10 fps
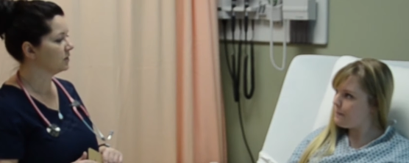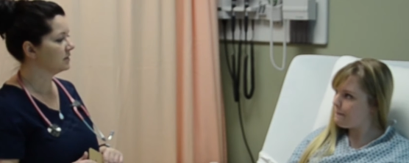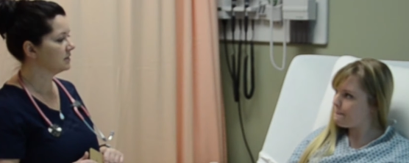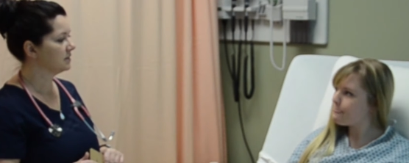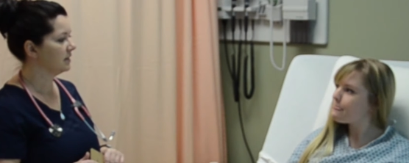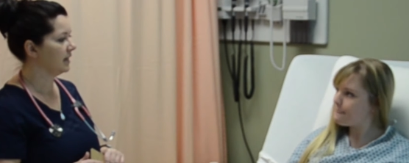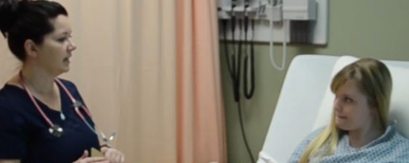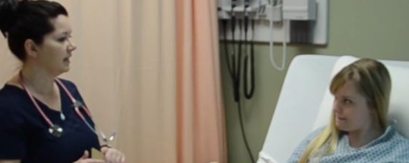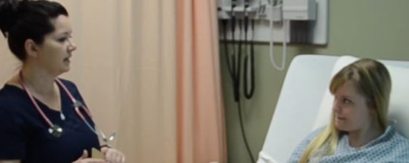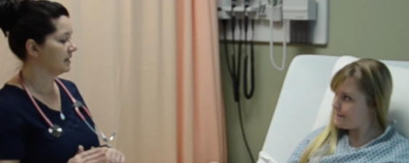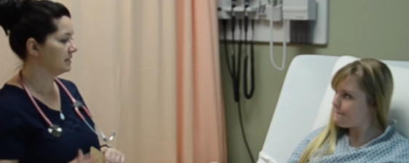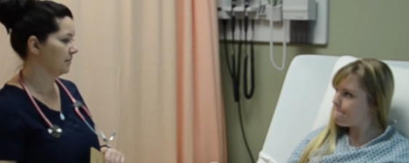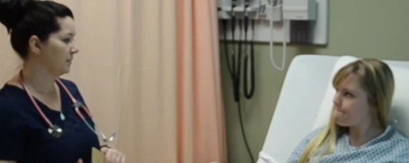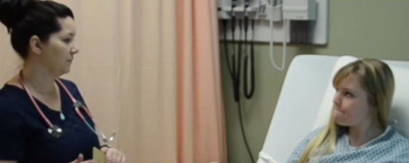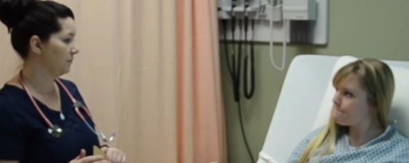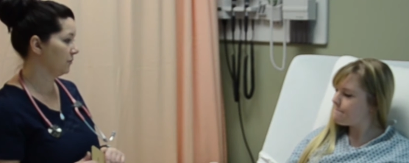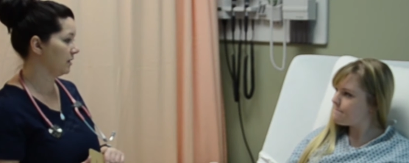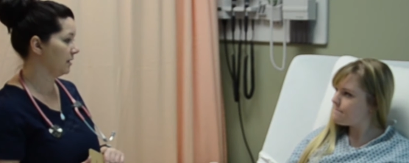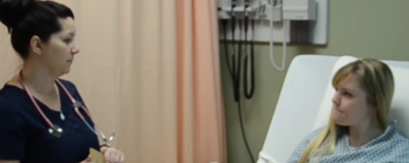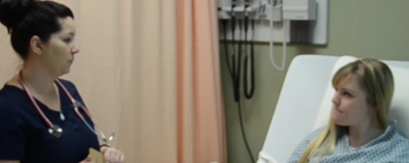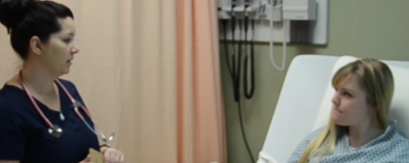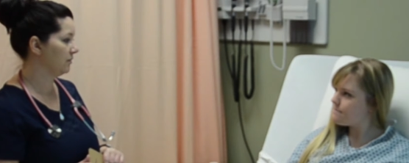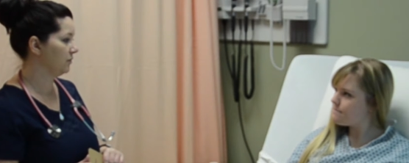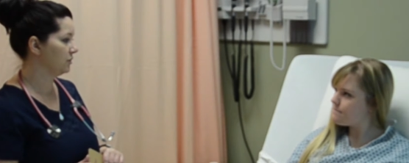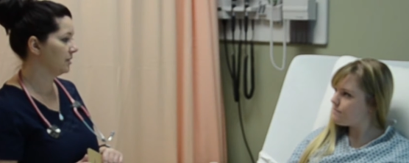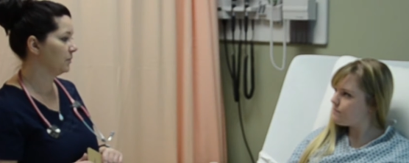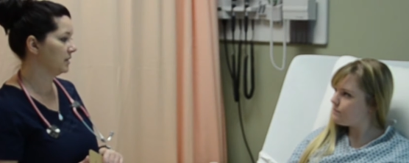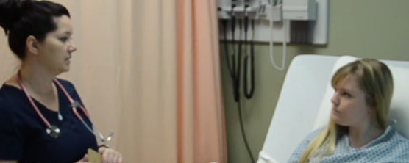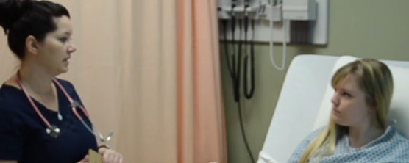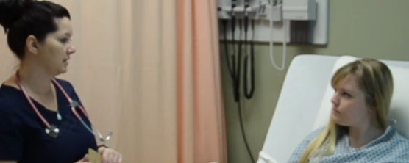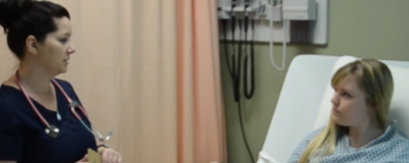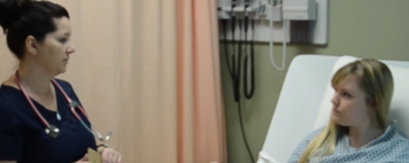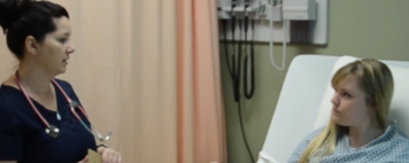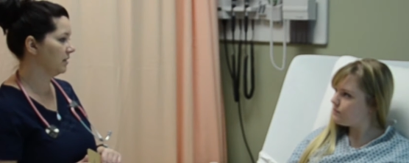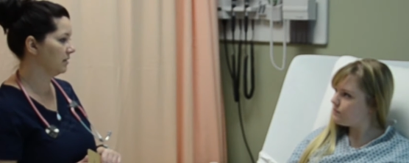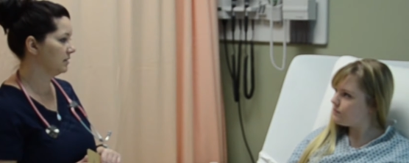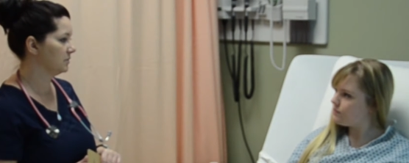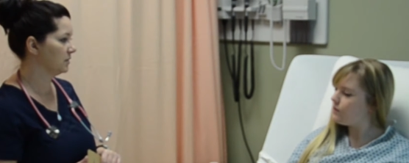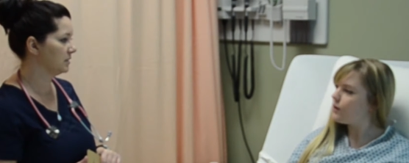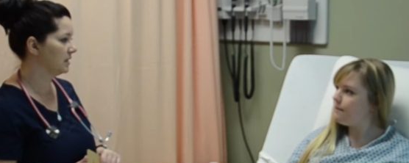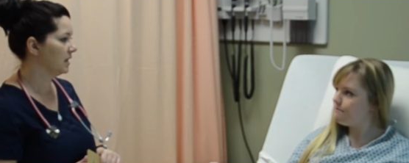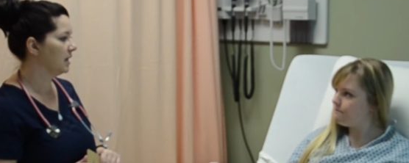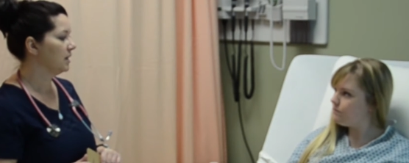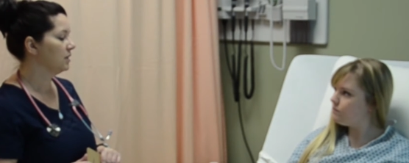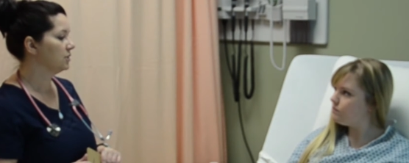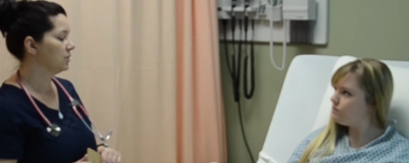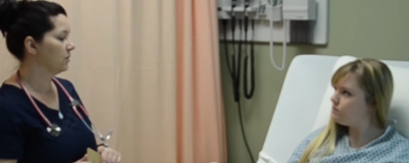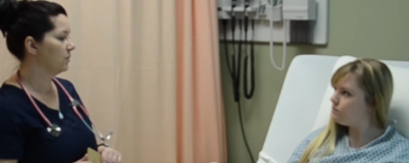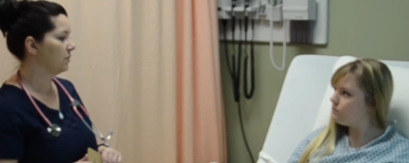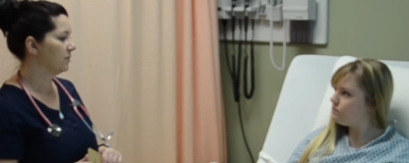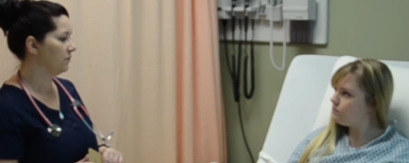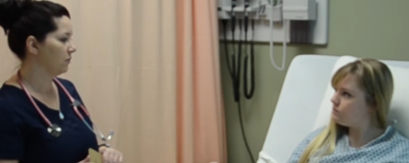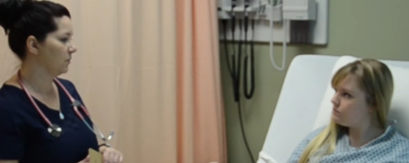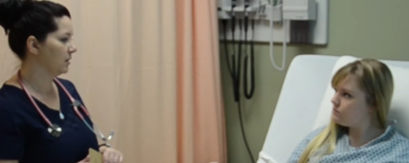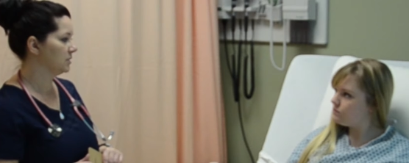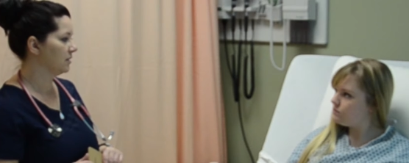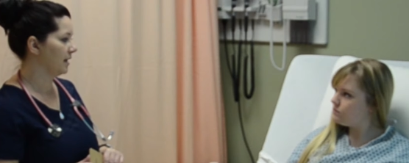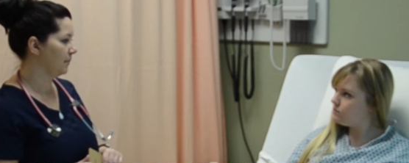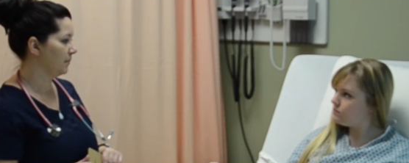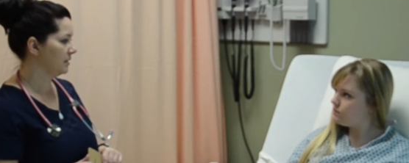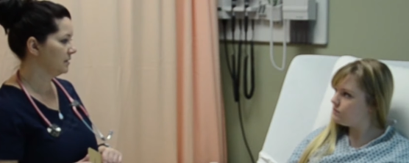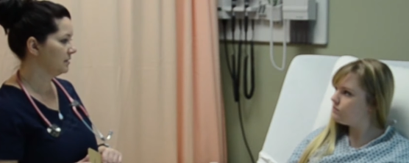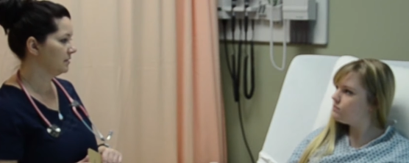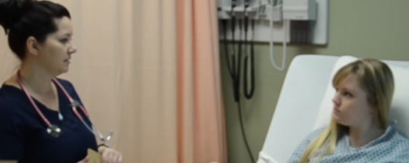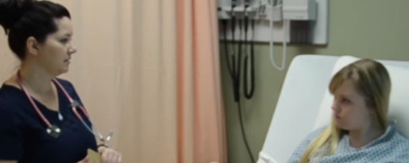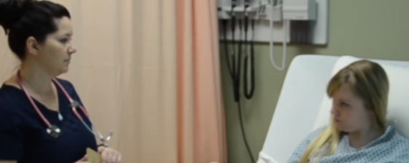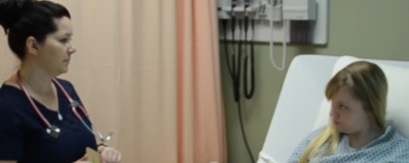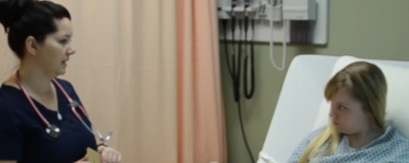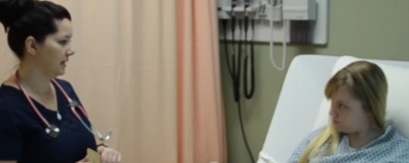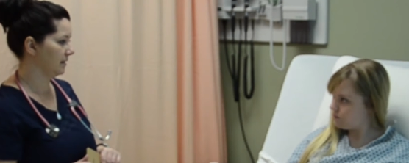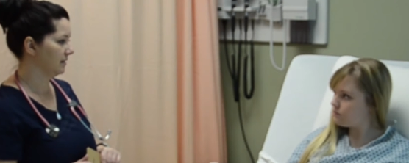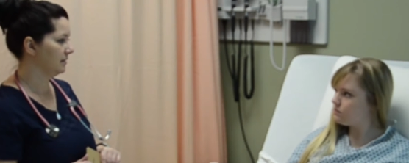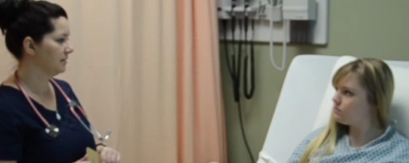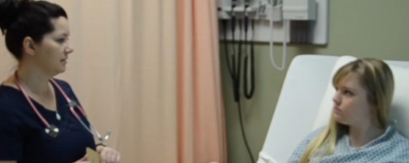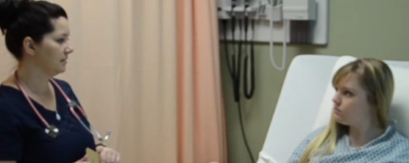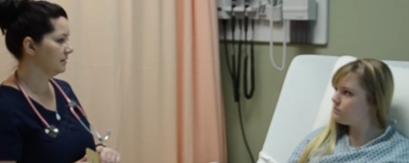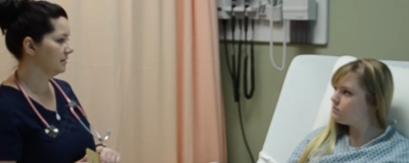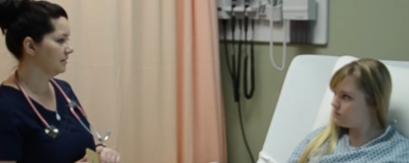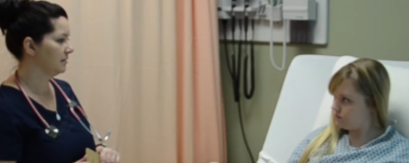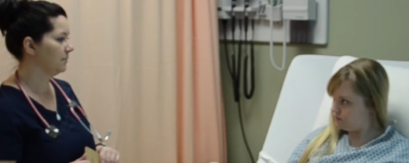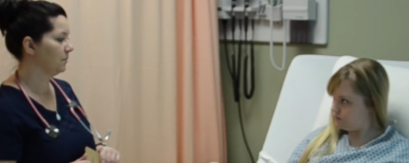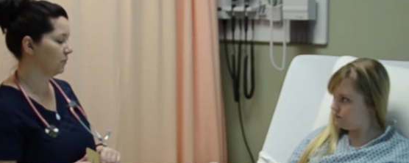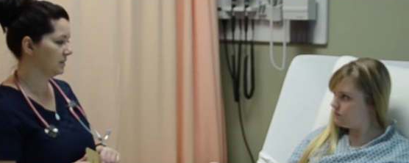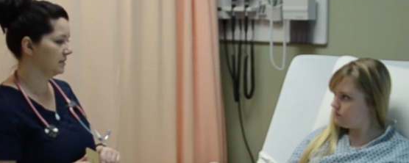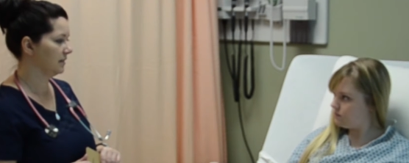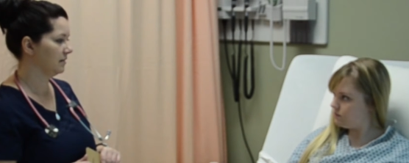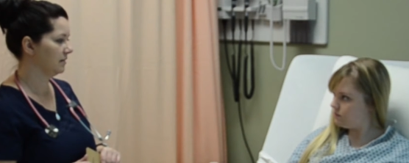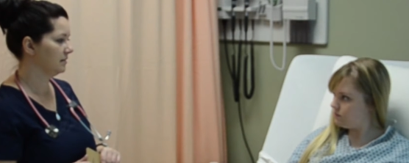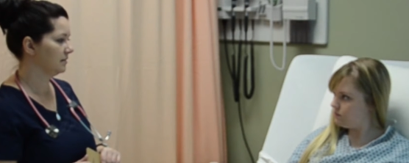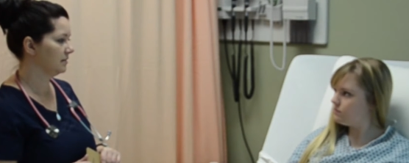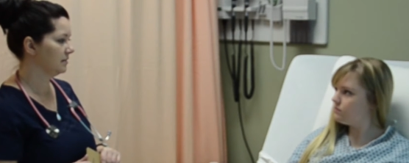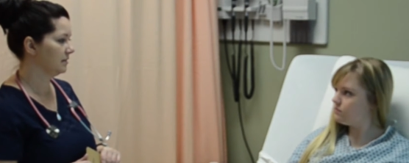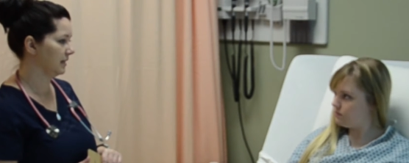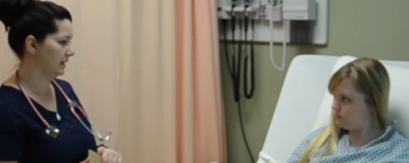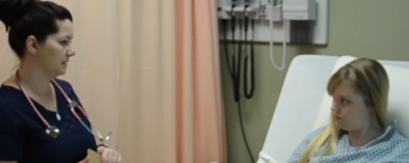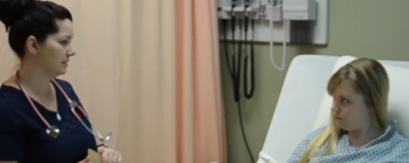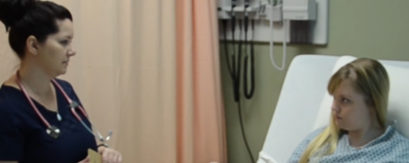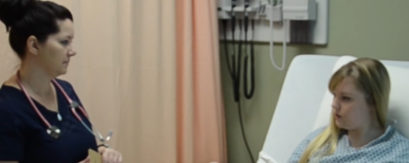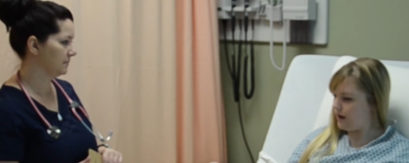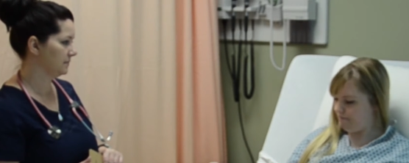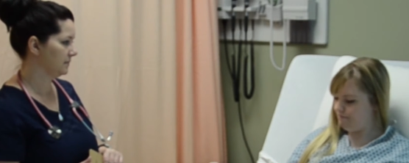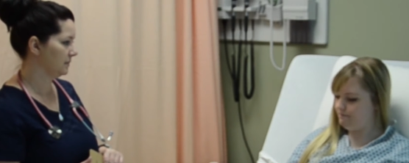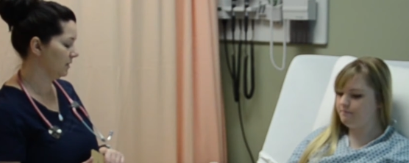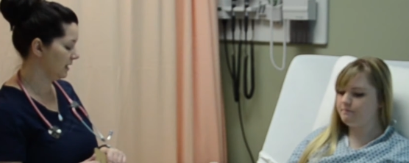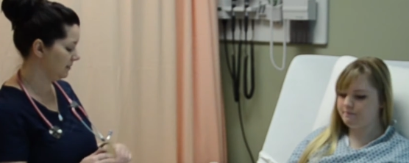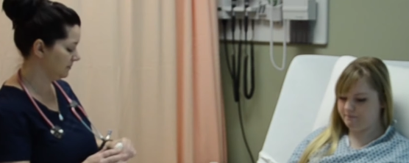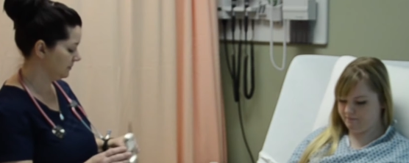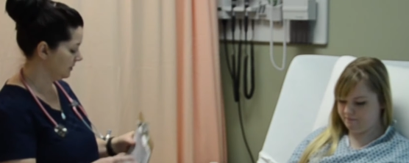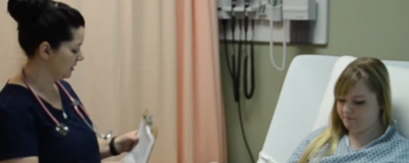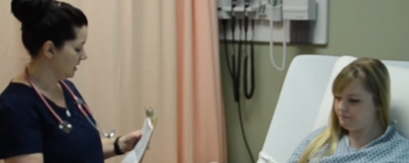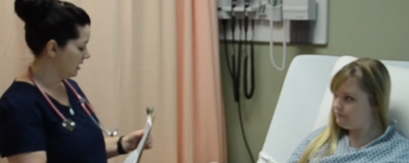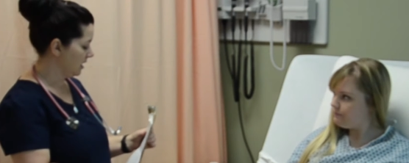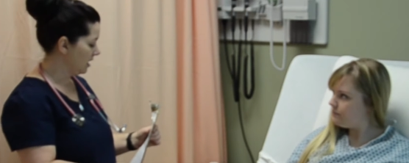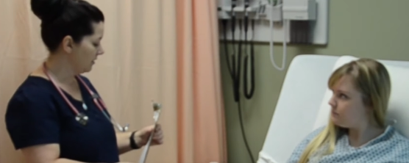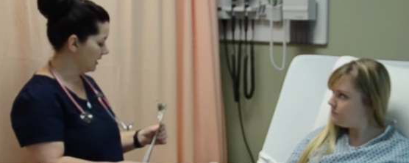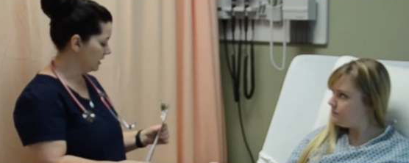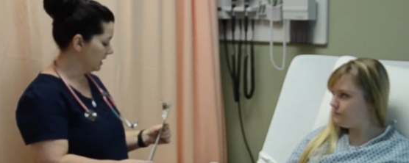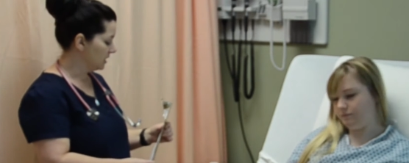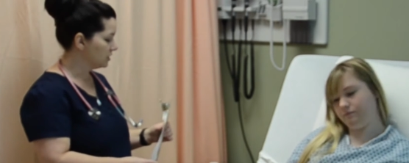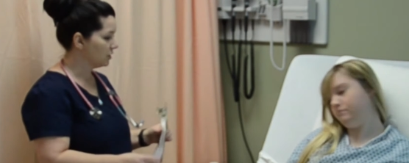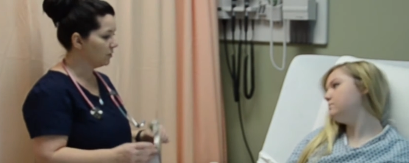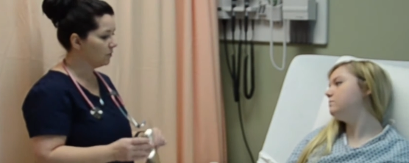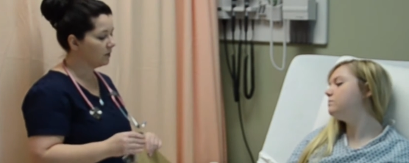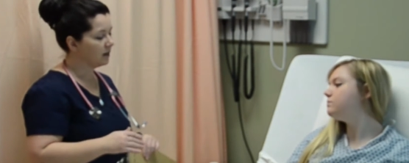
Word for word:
Speaker 1: words, and at some uh, point in the future, I'm going to ask you to call these words. Okay. So the four words are apple, banana, motorcycle, night. Okay. Okay. All right. So